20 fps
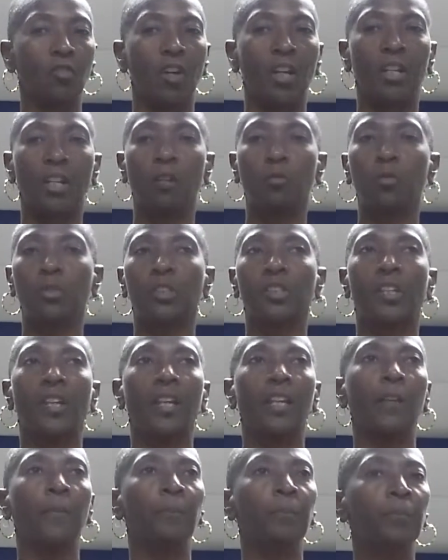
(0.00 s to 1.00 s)
right, I would
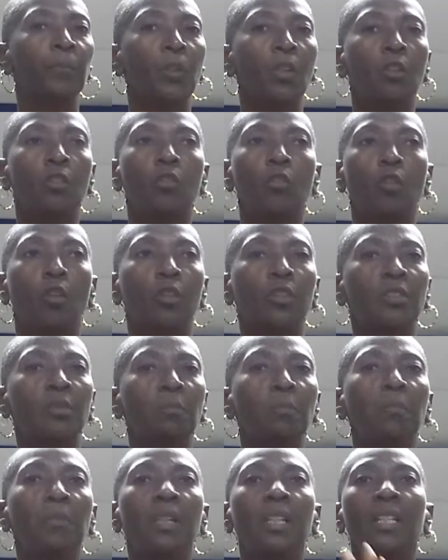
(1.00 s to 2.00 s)
take, as
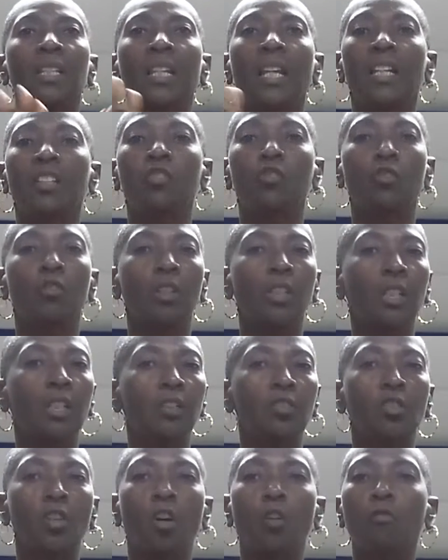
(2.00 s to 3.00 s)
many as you
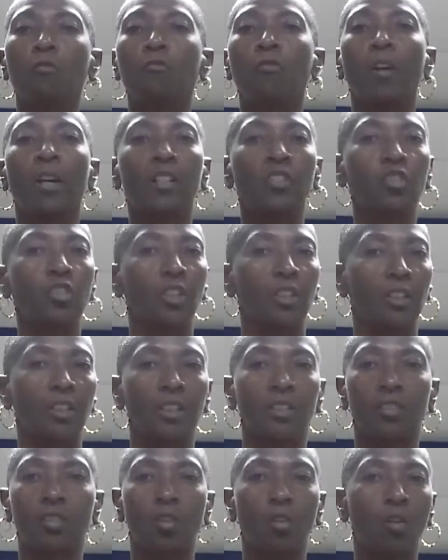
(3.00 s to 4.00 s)
need. Don't rush it.
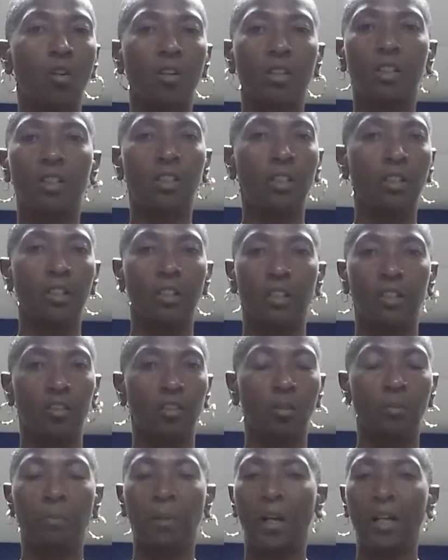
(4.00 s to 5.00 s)
It's all good.
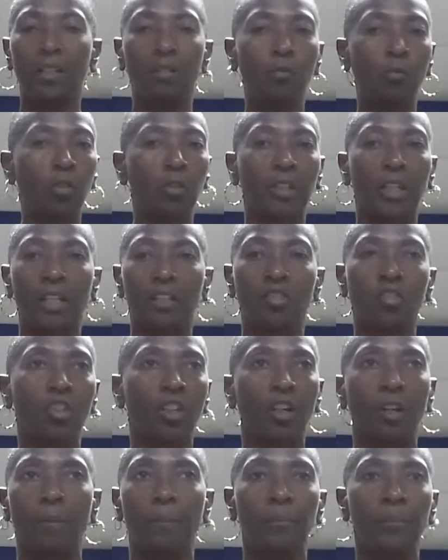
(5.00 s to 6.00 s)
Your body will catch
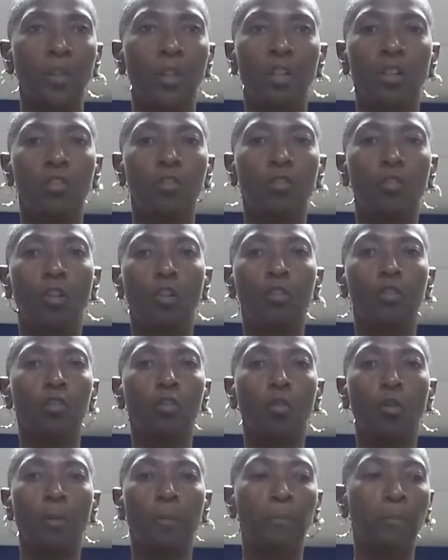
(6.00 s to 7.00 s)
up.
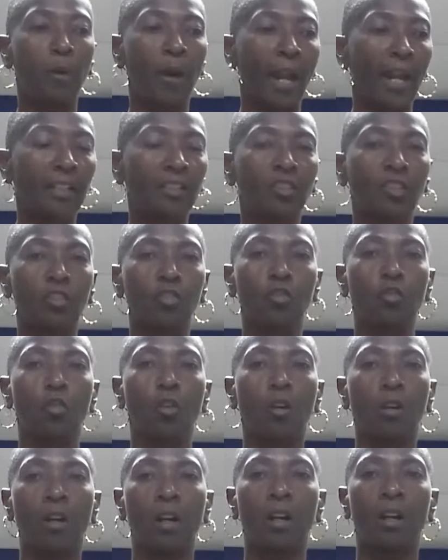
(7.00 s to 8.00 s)
Your practice,
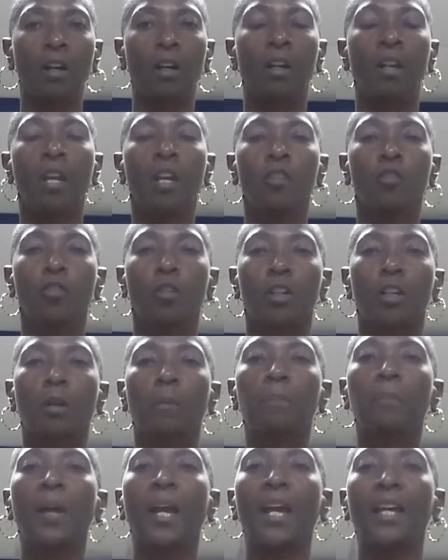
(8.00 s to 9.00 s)
your
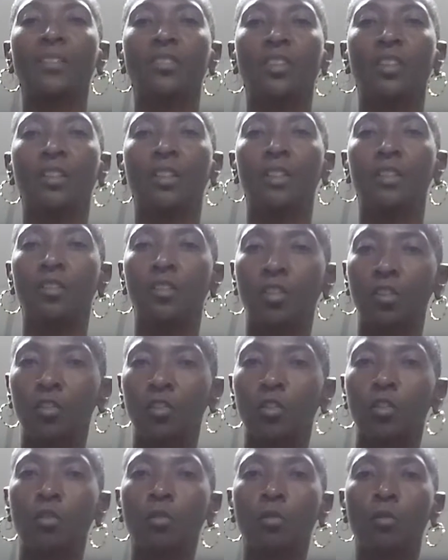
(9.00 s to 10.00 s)
capacity to
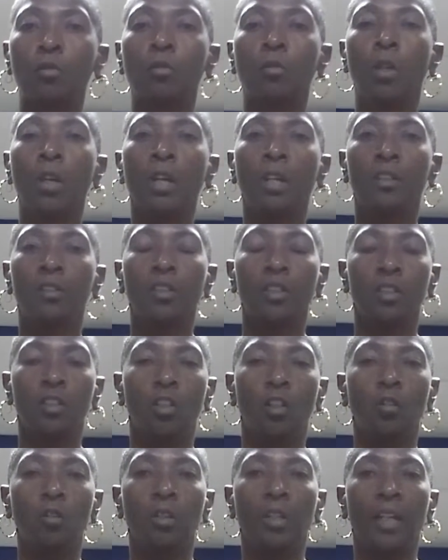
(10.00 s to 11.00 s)
do the
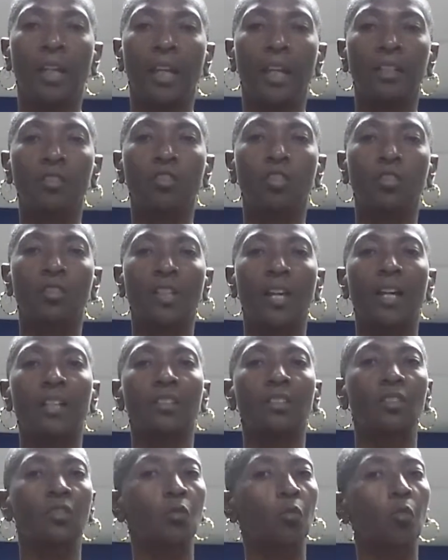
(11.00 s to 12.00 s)
yoga
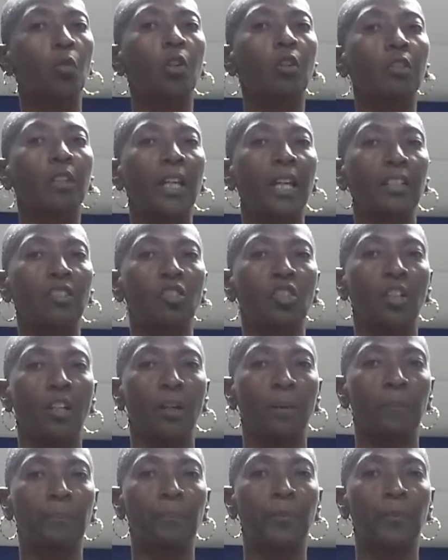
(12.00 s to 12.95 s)
exercises will catch up,